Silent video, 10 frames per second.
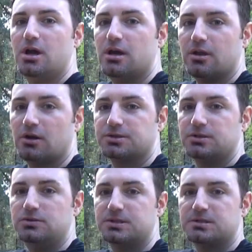and then also
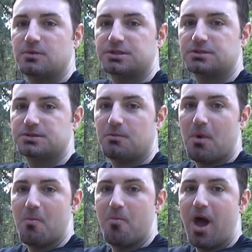use these muscles on
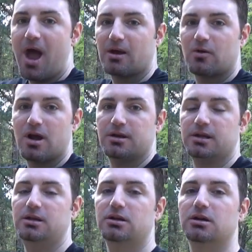my back right in
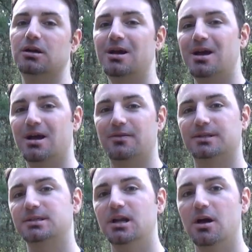here, and
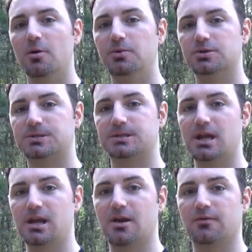that's going to help you
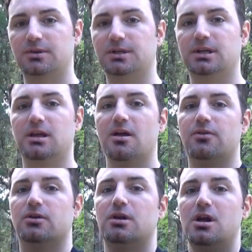steady everything together.
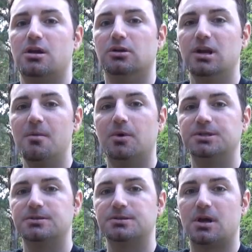You're going to have
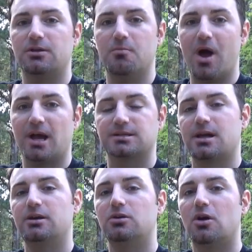muscles on the back side
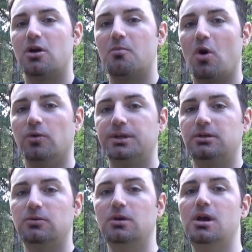of your arm holding
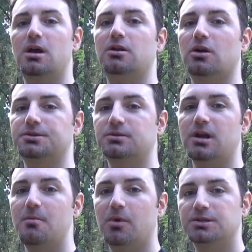you, and you're also going to
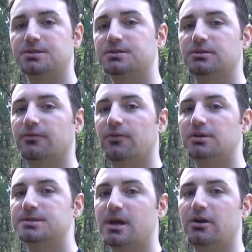have muscles on the front
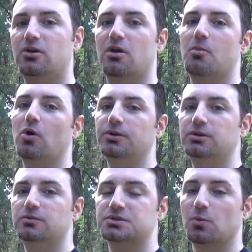side of your arm holding
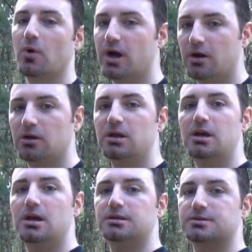you as well.
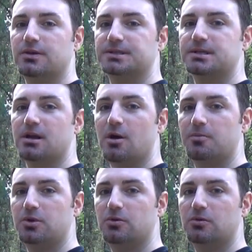So that's going to help
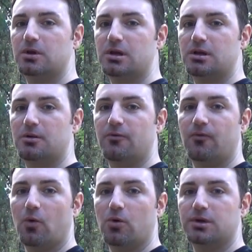you
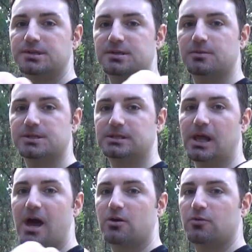avoid some of this
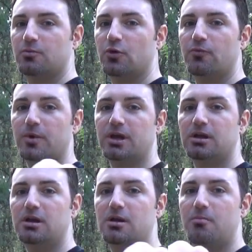lateral movement
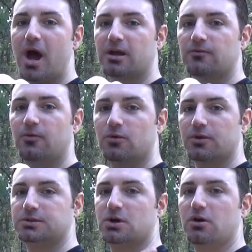back and forth
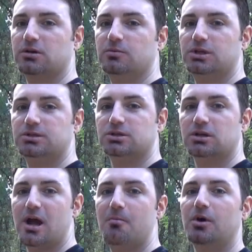on target because you're going
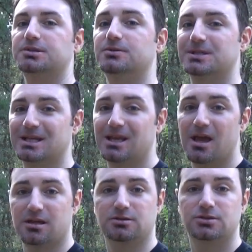to have muscles
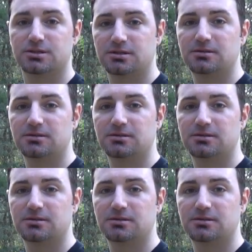engaged.